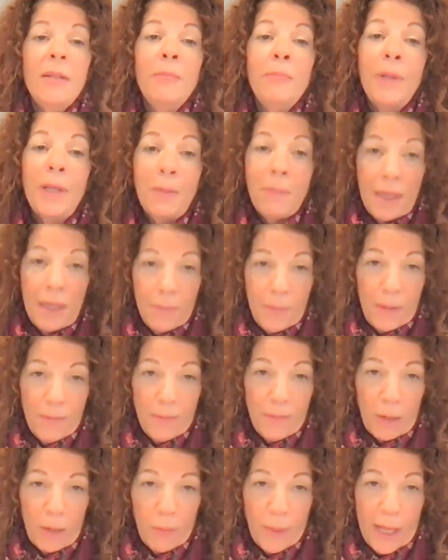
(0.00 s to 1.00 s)
but it made me
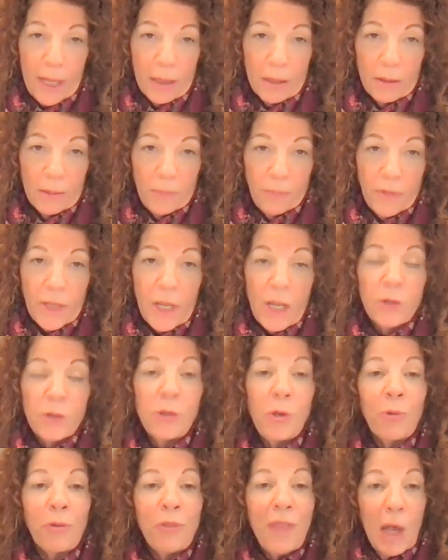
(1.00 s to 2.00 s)
feel better.
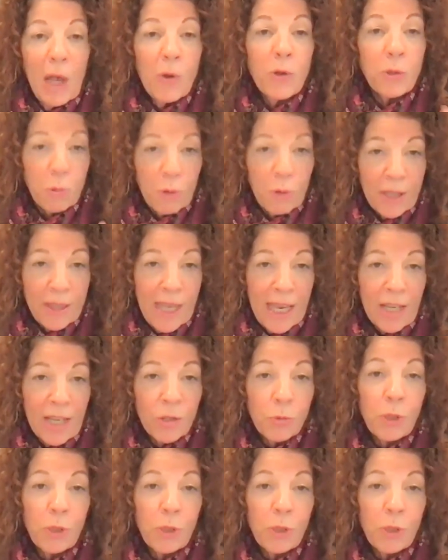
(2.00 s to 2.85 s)
So those three things,